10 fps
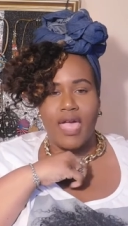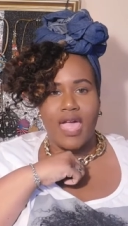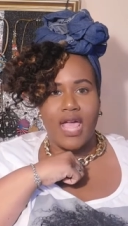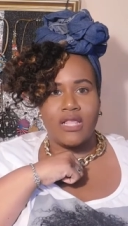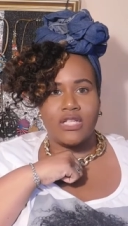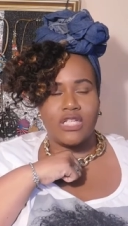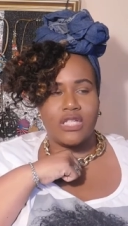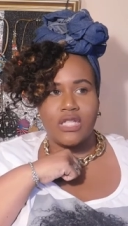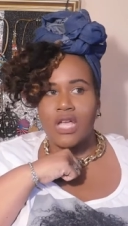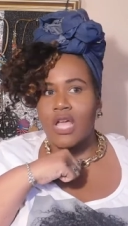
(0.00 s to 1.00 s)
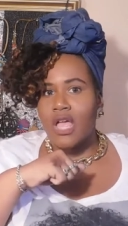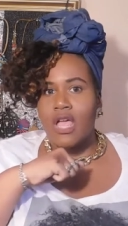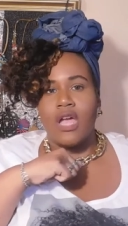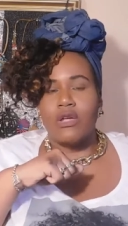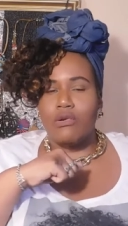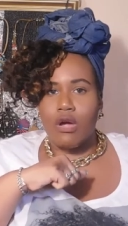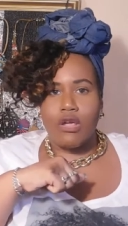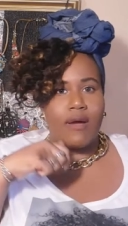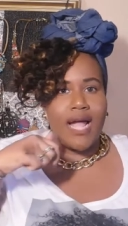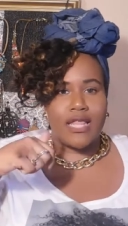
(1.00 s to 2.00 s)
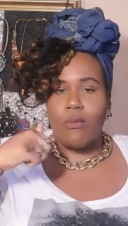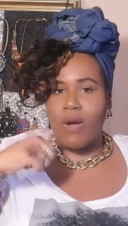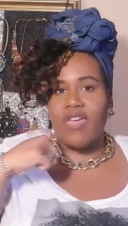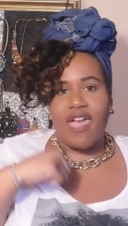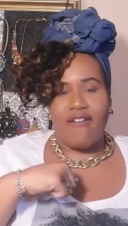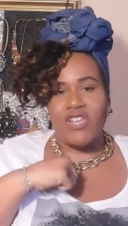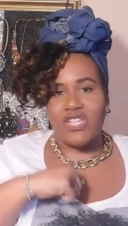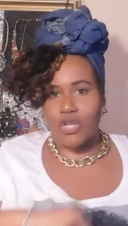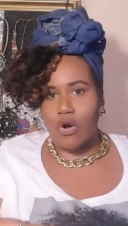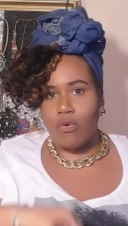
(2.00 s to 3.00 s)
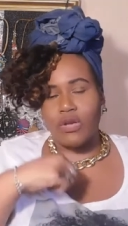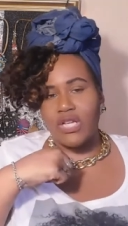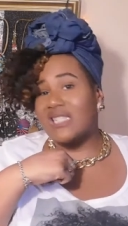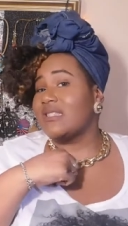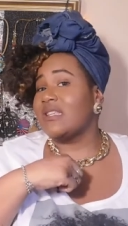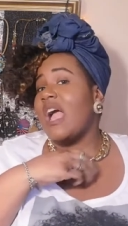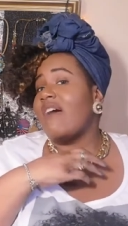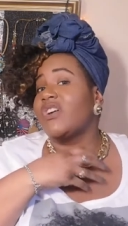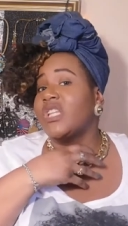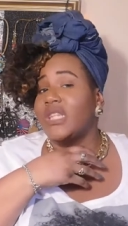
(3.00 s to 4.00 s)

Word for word: and just you know you don't have to wear the heaviest coat you could just have good